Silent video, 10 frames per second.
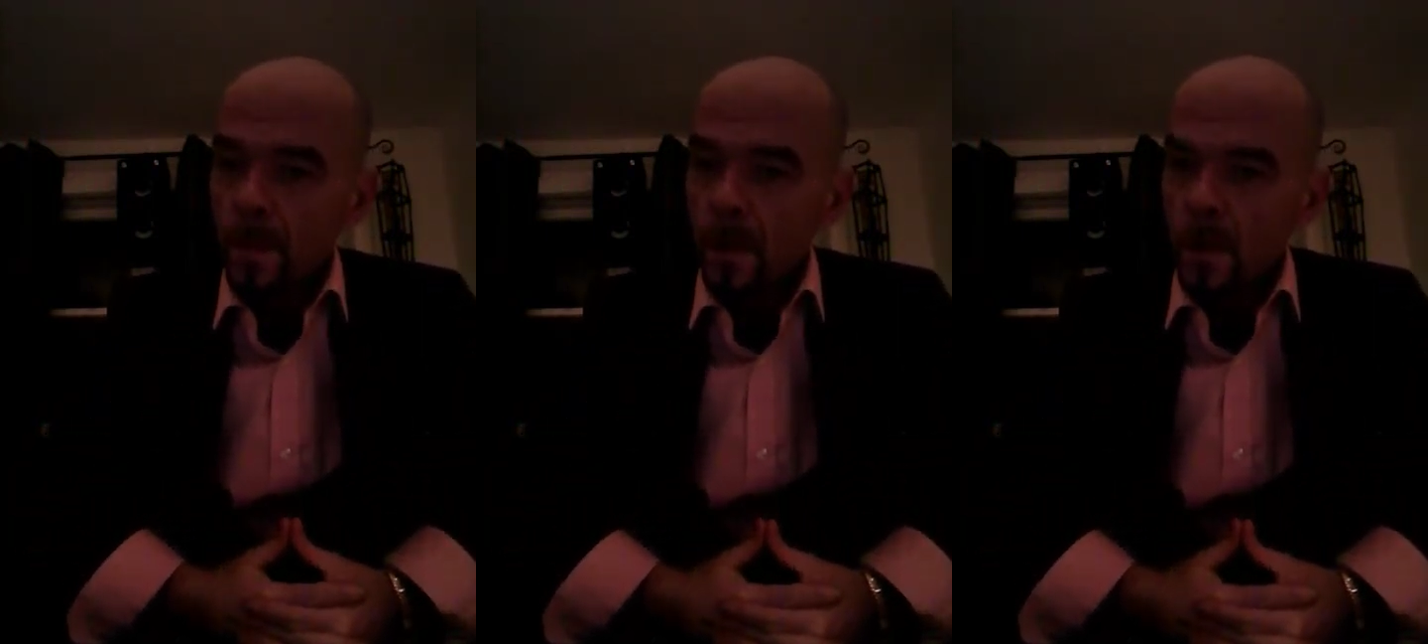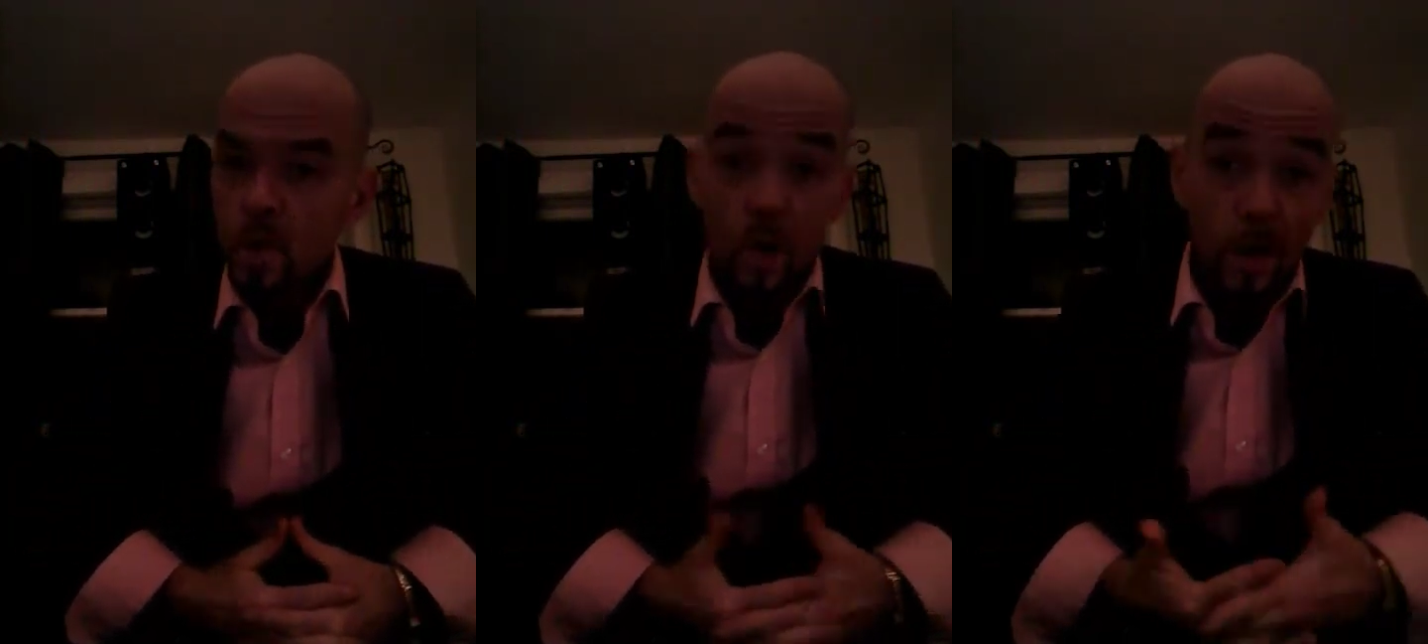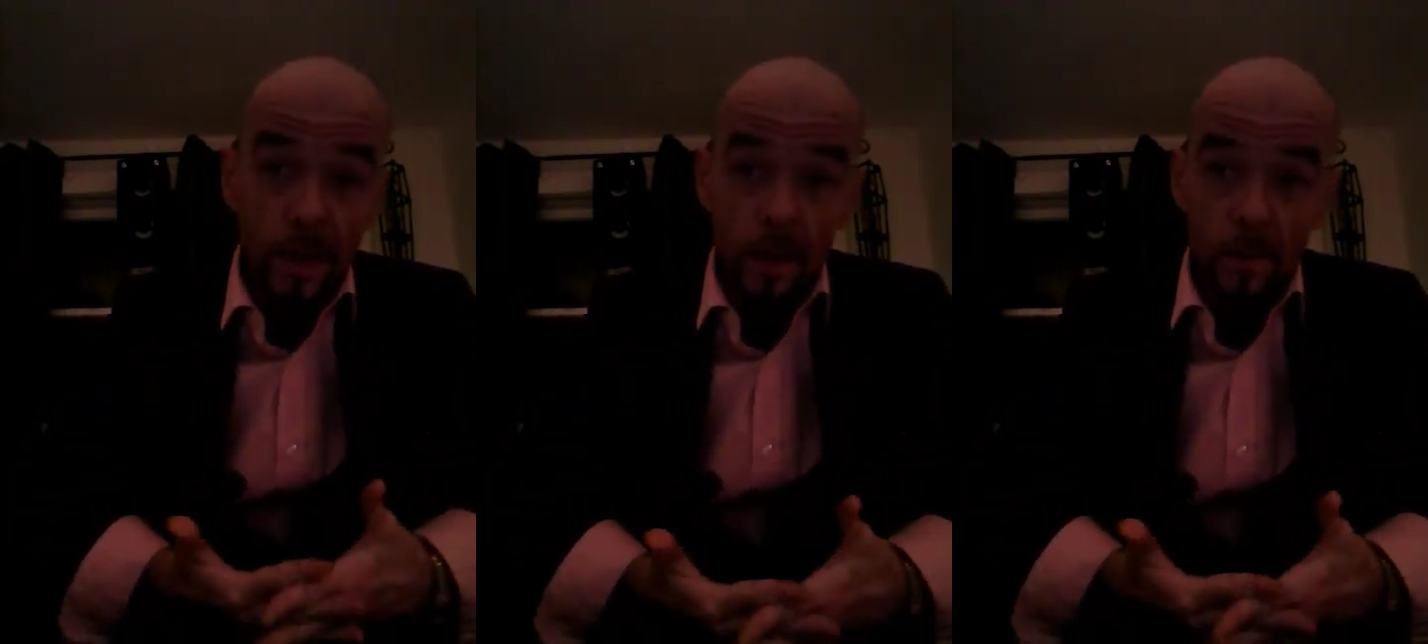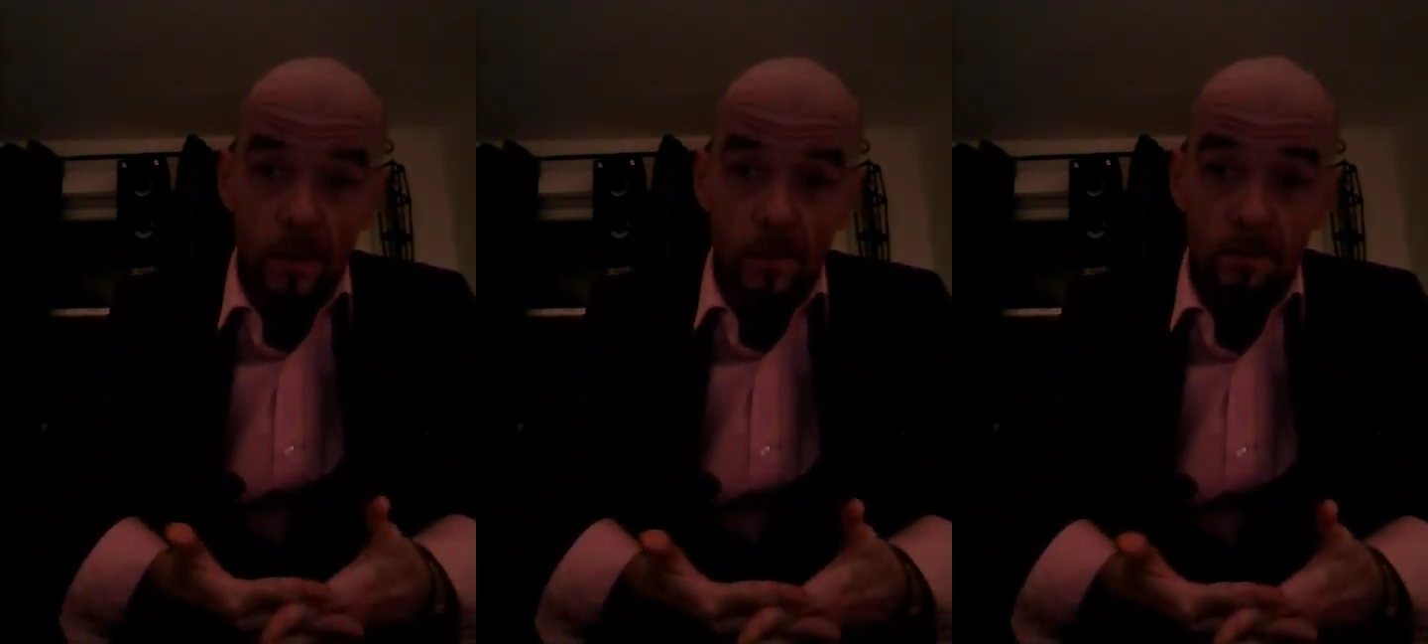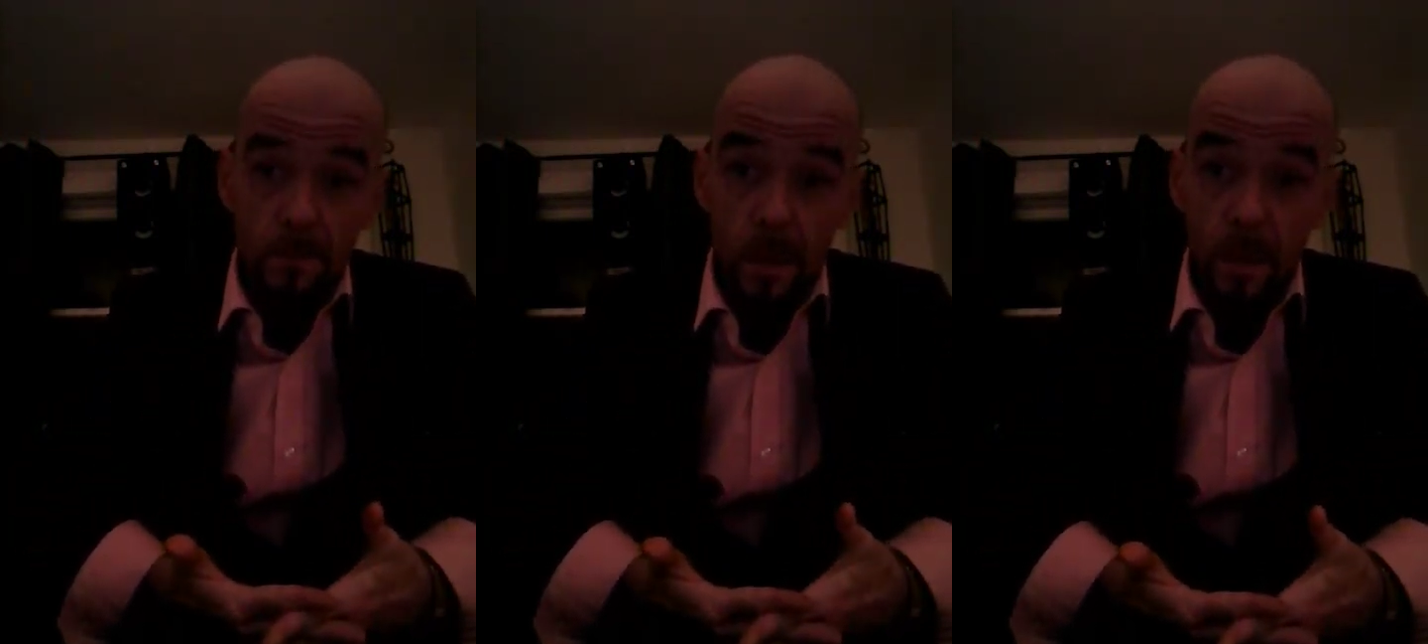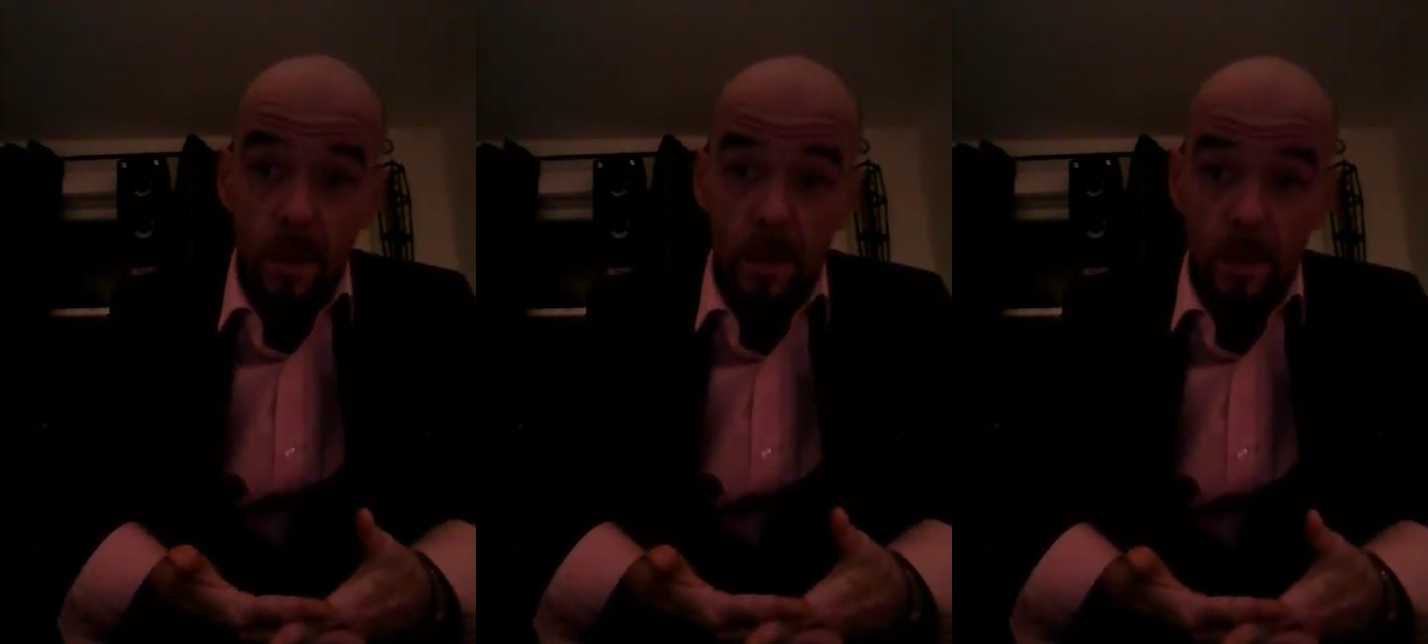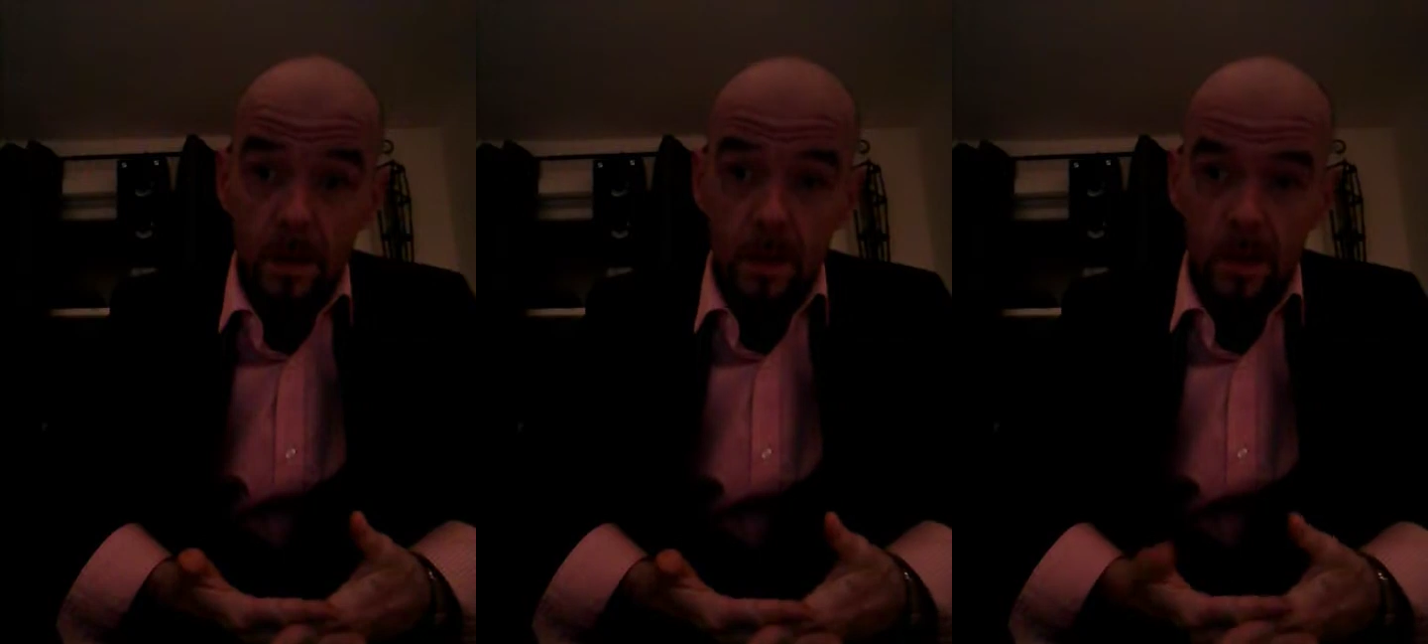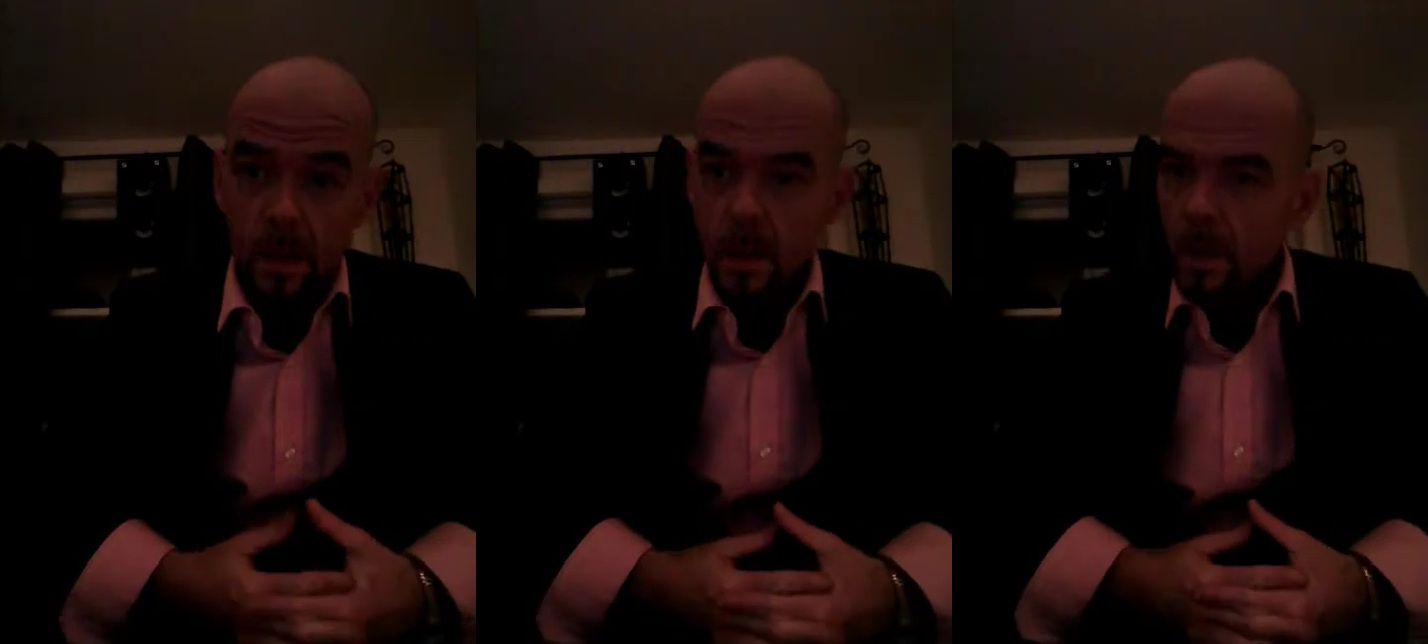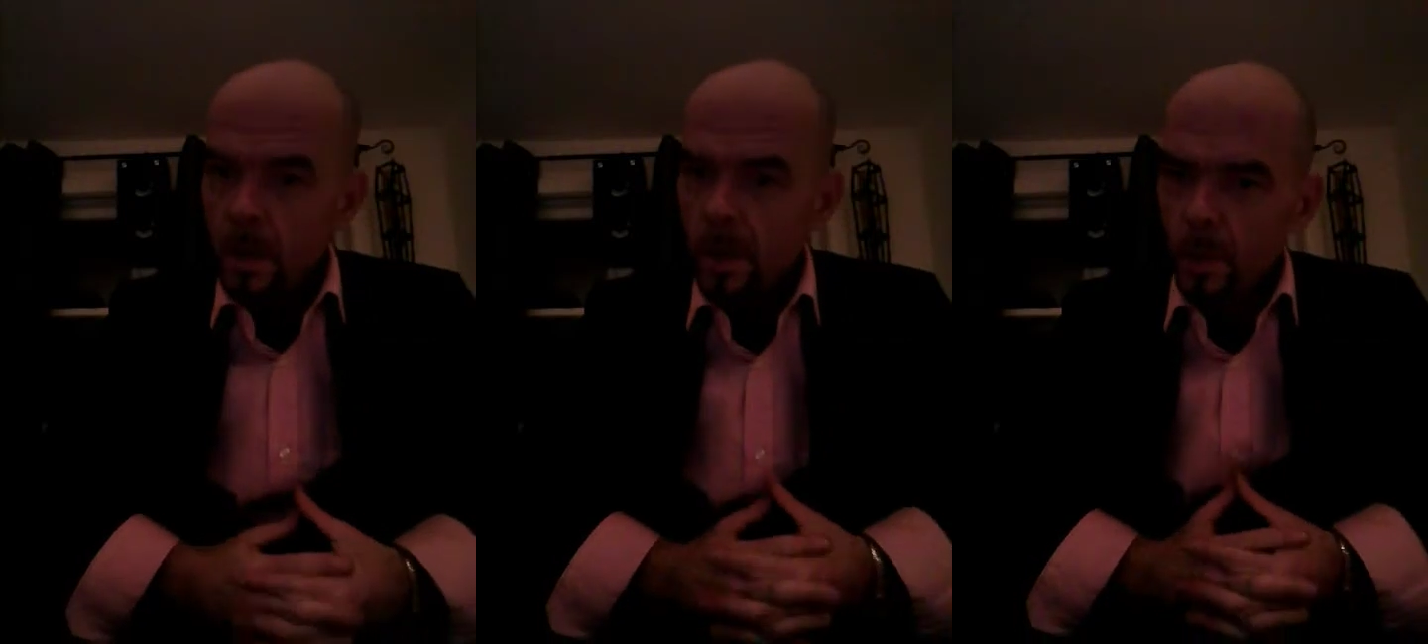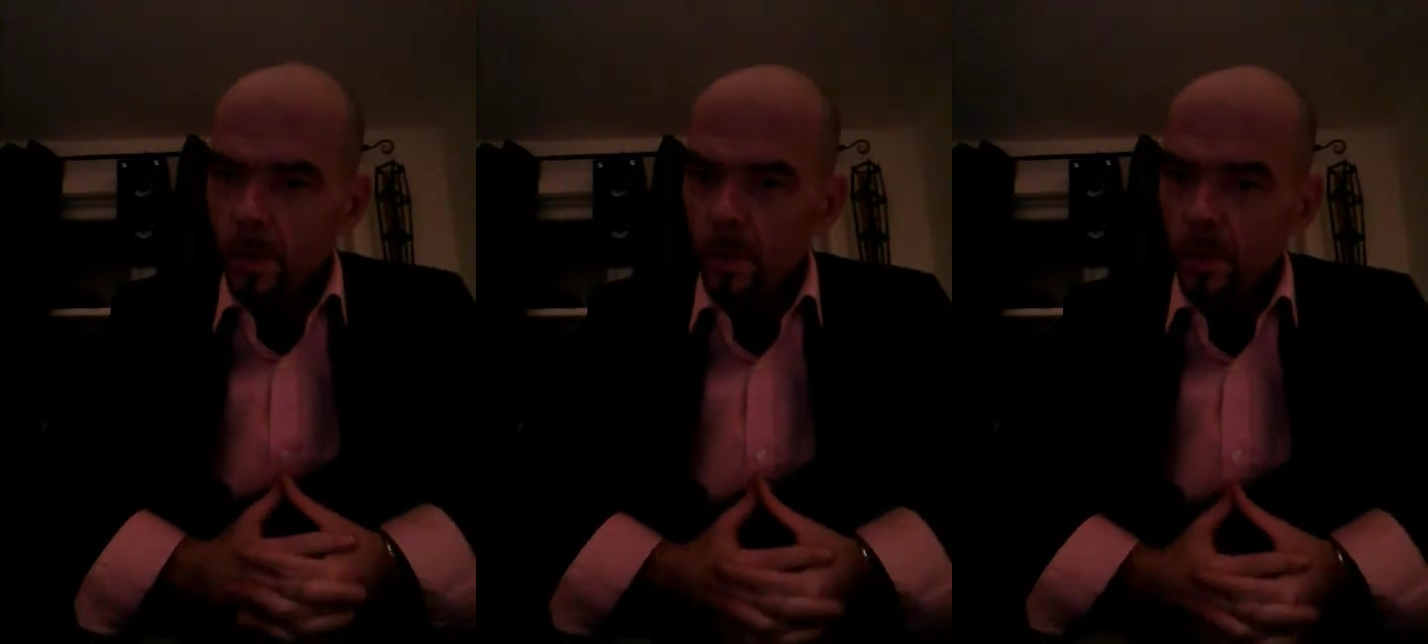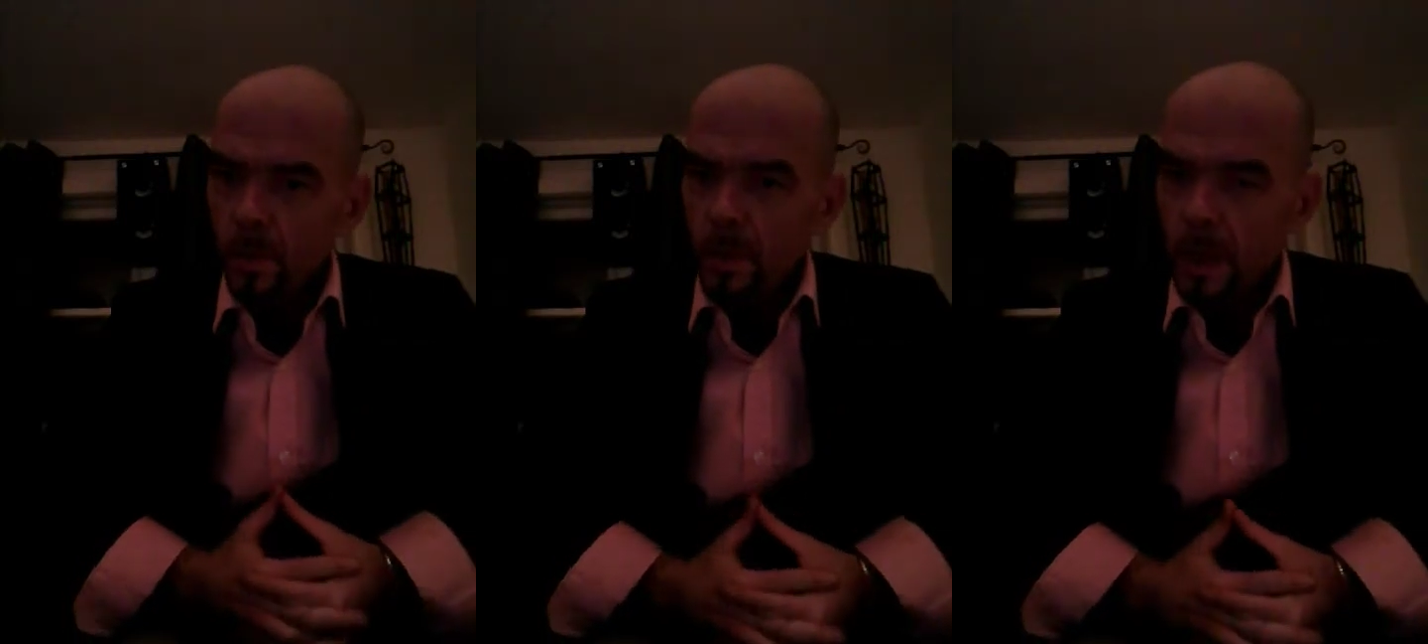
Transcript: drug dealers who